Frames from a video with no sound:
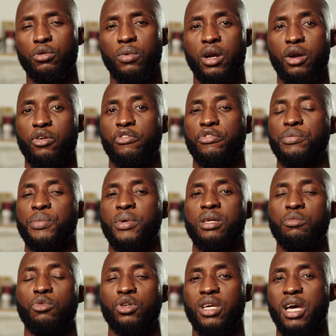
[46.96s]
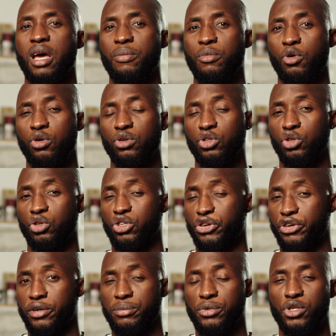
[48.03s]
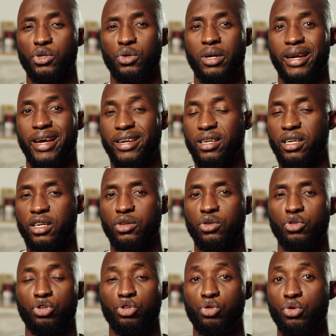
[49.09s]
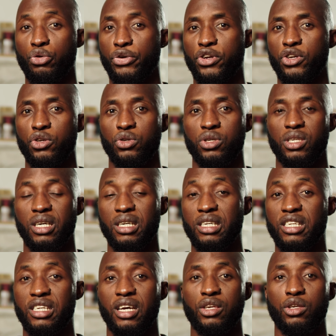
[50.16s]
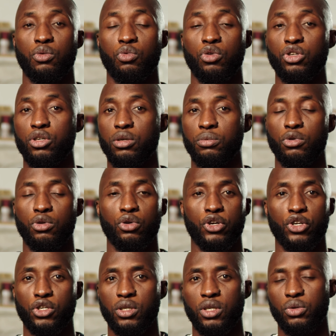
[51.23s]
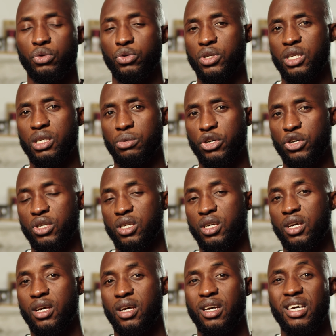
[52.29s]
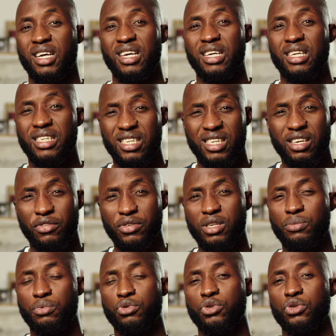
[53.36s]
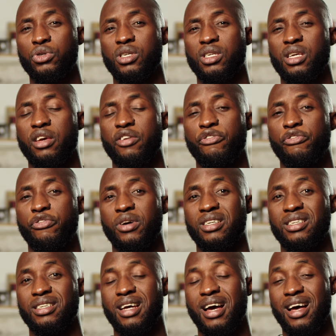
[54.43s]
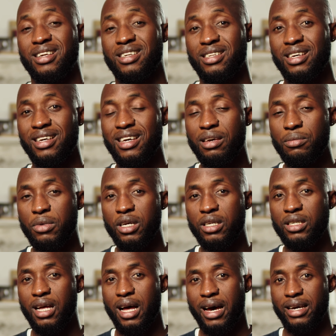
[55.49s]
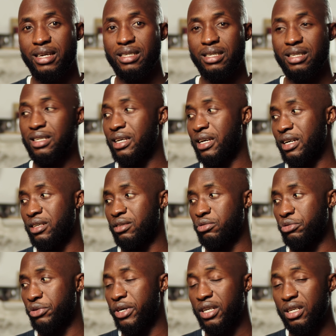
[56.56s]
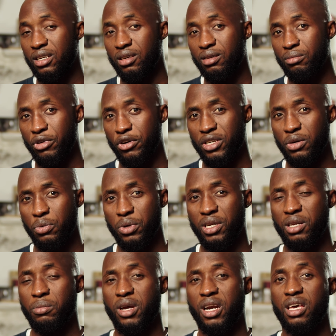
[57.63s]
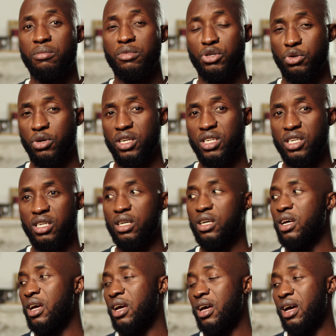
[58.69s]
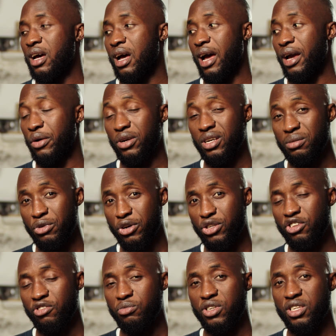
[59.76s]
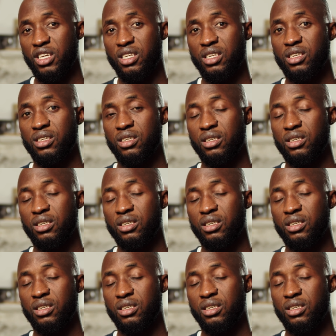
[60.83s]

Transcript: you're better off spending more time on your script, your lighting, your story, your set design, your wardrobe, your location, and those things, because the C70 produces a fantastic image. I didn't get the red because I wanted a better image quality. I got it because of business